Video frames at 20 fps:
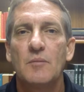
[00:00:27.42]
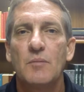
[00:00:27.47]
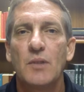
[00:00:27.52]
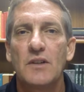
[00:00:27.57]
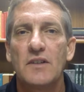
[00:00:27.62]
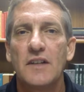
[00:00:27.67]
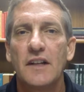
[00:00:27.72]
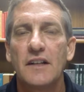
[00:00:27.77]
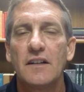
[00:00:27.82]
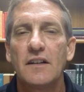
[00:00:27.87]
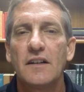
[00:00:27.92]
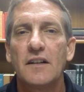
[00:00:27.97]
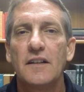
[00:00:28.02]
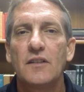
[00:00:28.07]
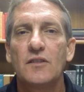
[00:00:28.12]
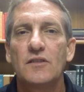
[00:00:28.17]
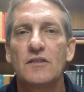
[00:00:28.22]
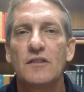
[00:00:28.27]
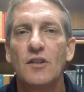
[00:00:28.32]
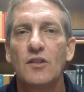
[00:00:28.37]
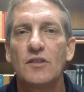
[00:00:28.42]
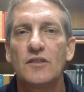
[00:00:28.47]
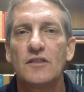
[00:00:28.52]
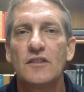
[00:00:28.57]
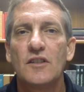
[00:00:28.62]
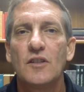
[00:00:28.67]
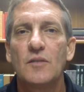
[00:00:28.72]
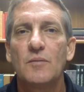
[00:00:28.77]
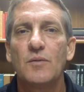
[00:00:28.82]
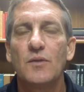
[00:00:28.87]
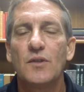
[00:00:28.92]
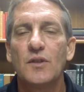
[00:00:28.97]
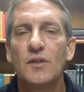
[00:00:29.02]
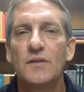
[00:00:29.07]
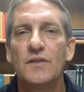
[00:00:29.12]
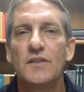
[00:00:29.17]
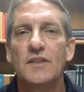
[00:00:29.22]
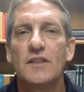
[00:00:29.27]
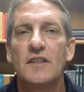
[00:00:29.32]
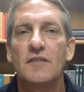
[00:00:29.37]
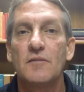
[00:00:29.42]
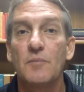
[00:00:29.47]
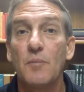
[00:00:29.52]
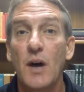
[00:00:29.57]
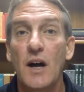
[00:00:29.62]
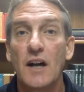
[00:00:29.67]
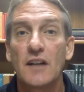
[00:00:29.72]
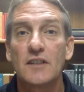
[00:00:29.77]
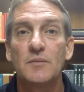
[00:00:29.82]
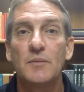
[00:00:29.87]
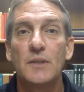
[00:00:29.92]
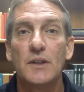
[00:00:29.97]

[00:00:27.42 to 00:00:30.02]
particularly those low slope roofs of box